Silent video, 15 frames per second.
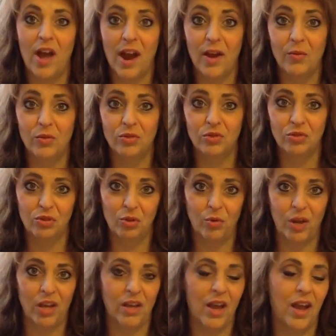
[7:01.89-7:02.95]
I was
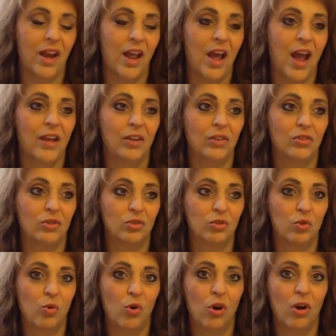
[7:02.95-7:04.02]
doing. I could
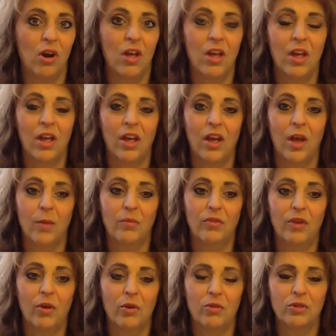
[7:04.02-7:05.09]
store
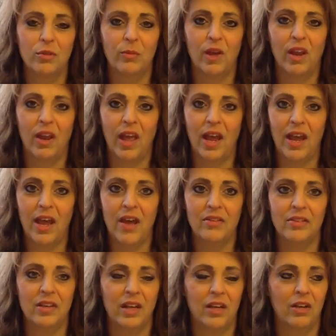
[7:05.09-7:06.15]
photos of my
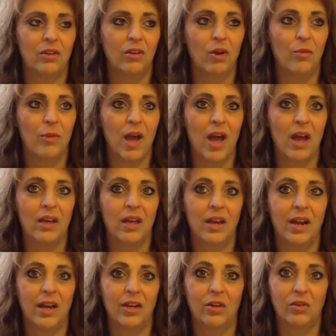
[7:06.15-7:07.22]
layouts, and I could go back and
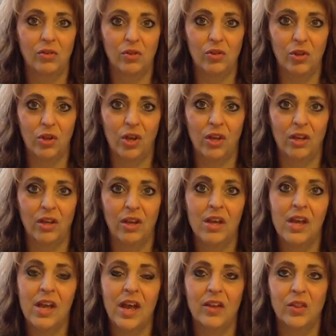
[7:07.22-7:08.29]
I could look
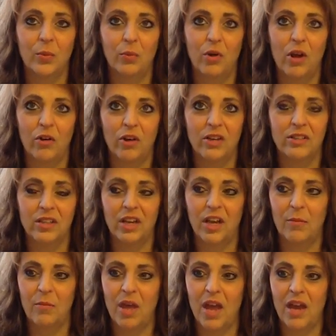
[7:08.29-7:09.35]
at the progress that
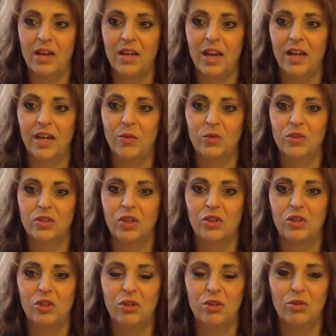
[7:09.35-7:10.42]
I made. And it was a
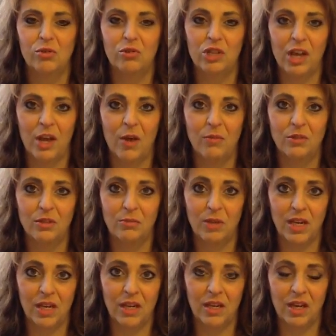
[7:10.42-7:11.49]
huge help to
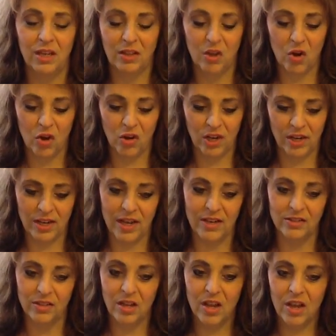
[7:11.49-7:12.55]
me in the early
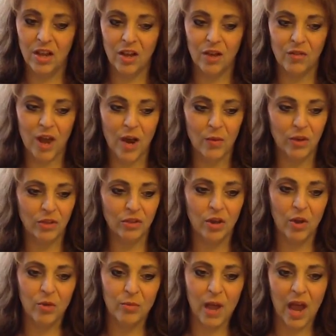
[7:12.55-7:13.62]
days. I would
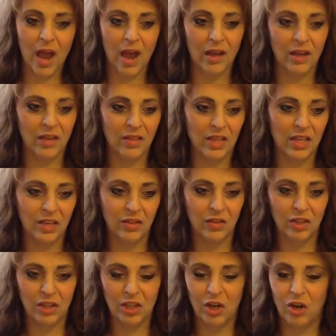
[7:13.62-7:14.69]
go back at the end of
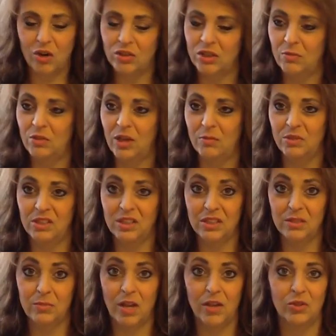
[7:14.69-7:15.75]
the year, or sometimes
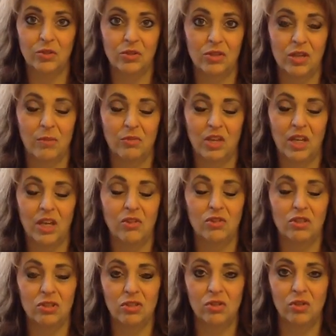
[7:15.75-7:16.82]
6 months or something, and
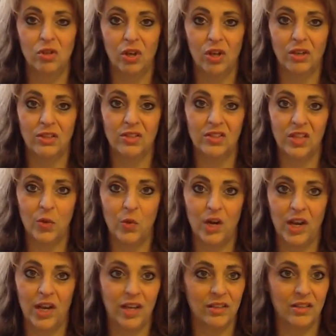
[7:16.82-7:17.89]
just look to see what
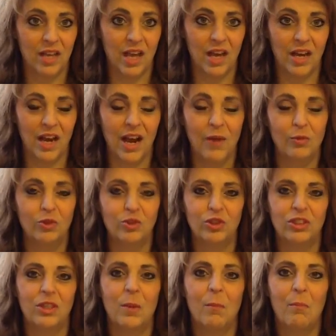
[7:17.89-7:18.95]
I had done. And I was
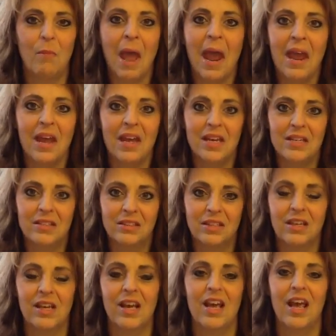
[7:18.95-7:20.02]
just amazed
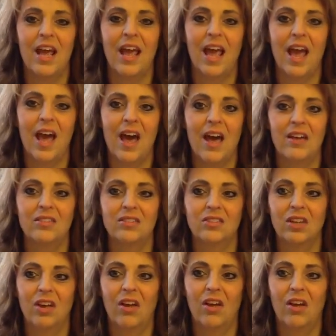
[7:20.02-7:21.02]
at